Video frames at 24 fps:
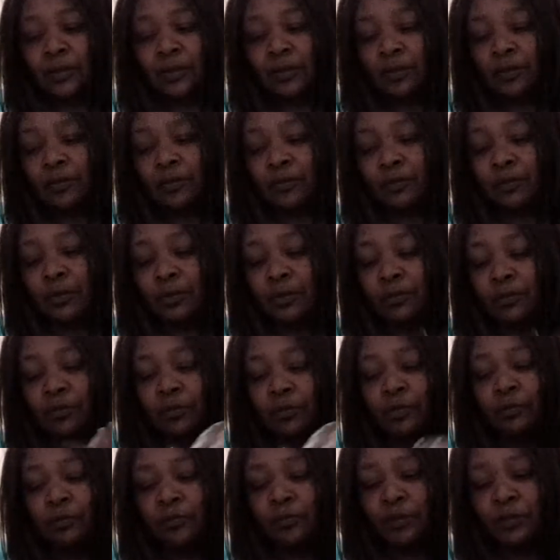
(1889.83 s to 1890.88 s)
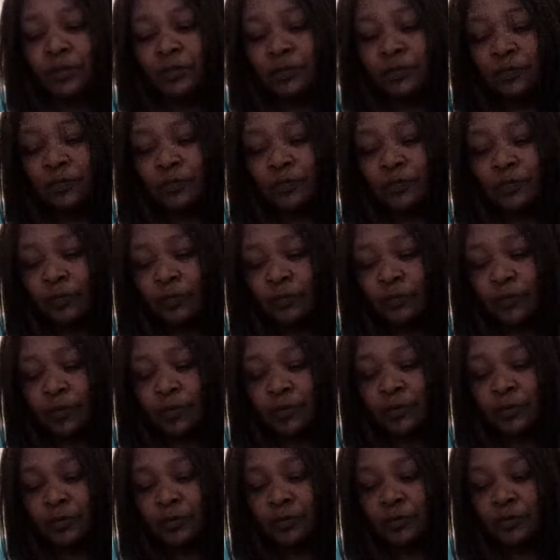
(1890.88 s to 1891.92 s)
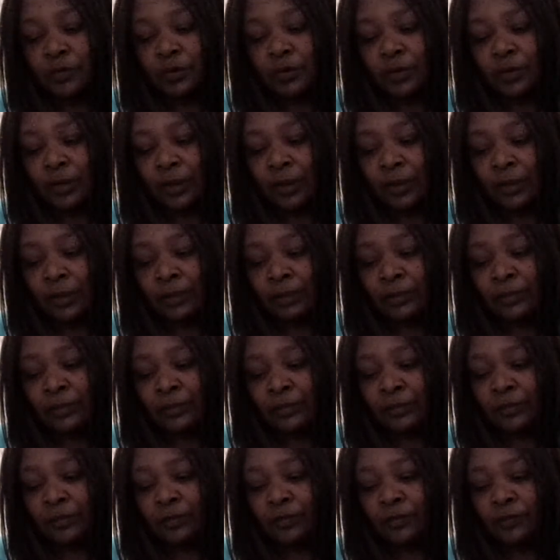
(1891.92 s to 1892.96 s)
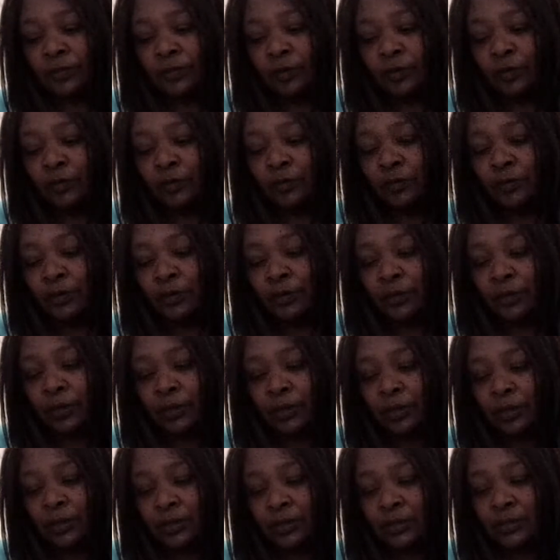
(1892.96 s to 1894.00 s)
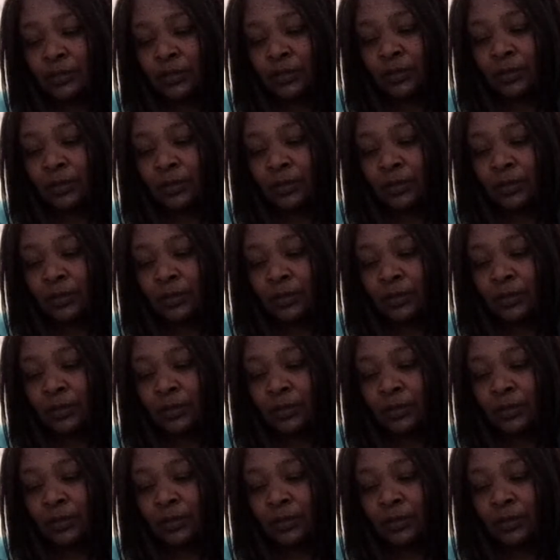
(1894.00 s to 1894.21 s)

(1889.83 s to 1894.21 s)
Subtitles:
when the mother brushes forward. It falls over her eyes. It shouldn't fall over her eyes.